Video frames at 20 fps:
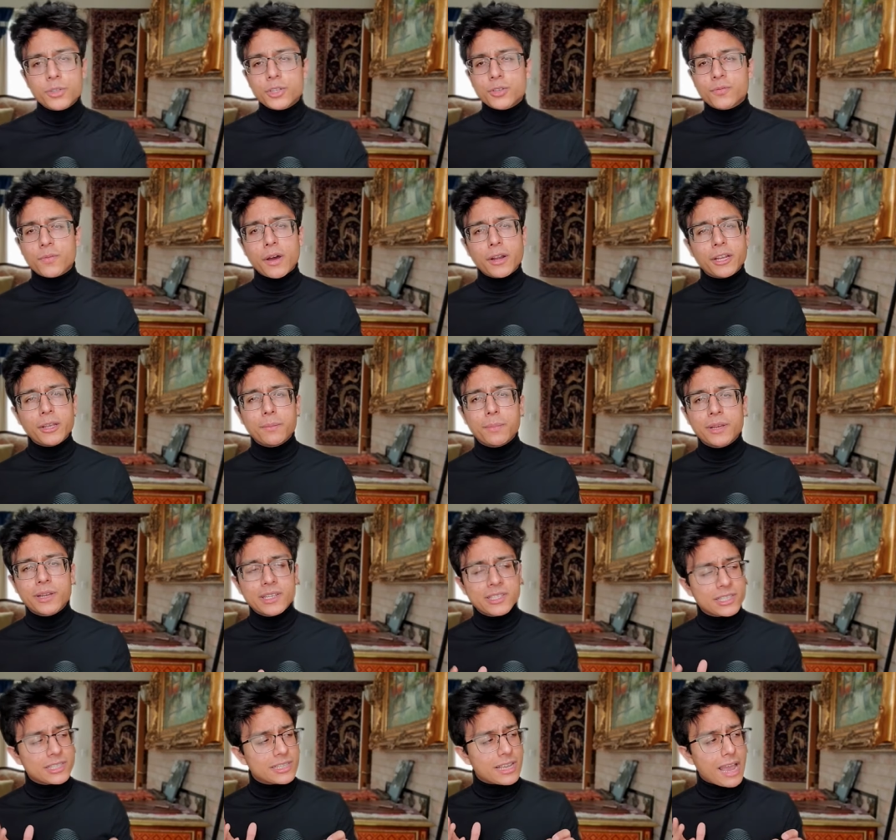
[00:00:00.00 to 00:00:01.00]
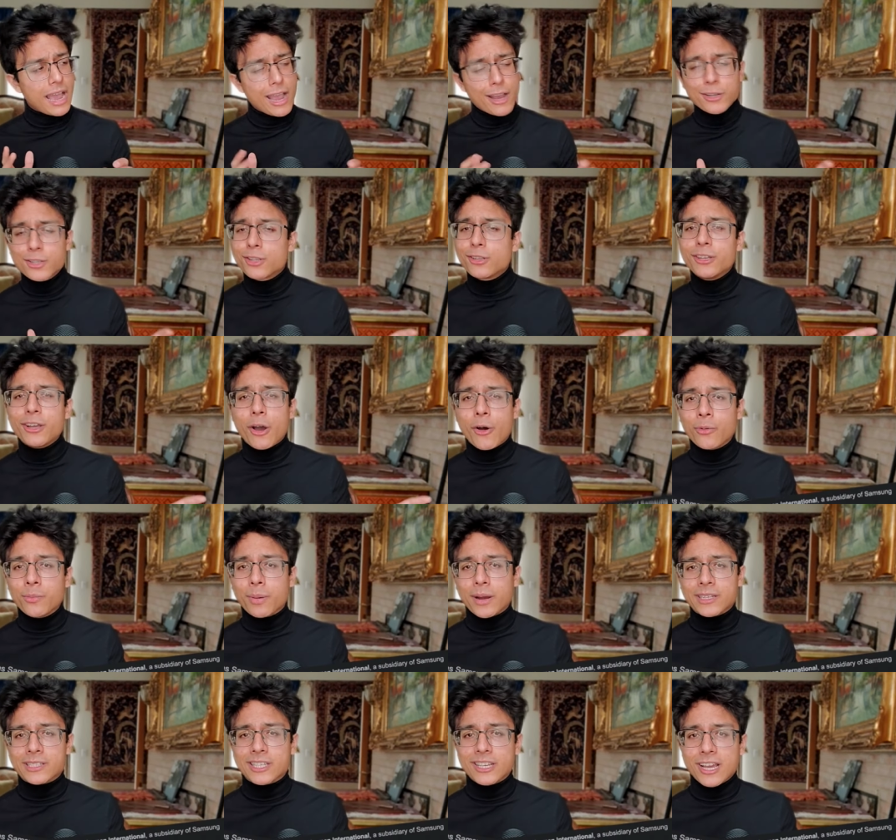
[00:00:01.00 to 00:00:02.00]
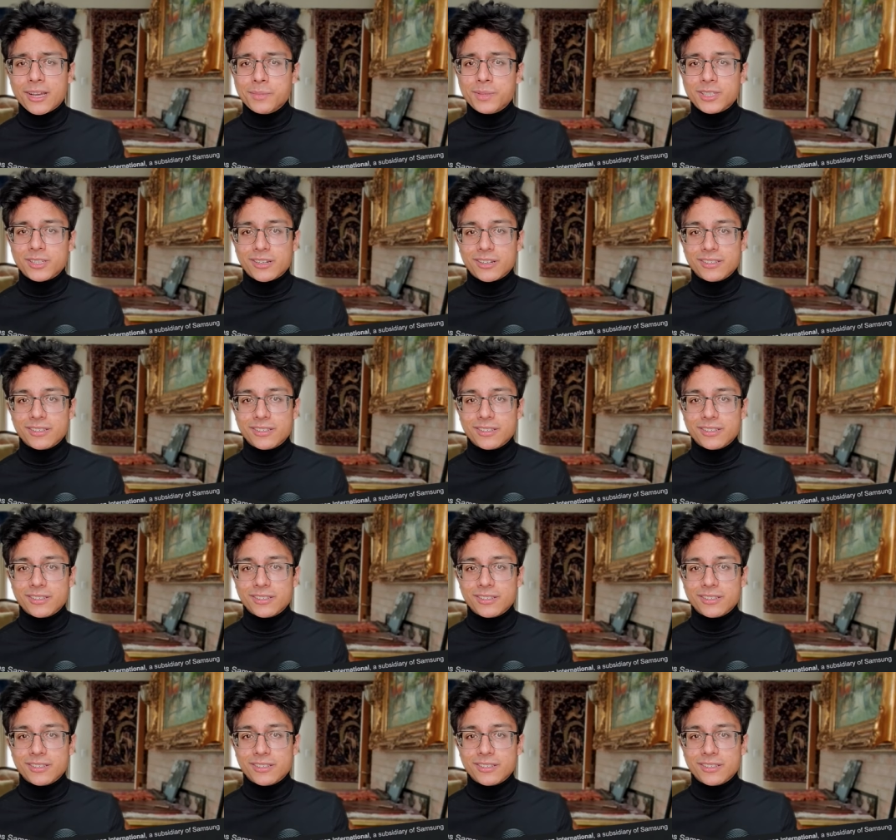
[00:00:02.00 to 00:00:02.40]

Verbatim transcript: is funny because it's actually owned by Samsung.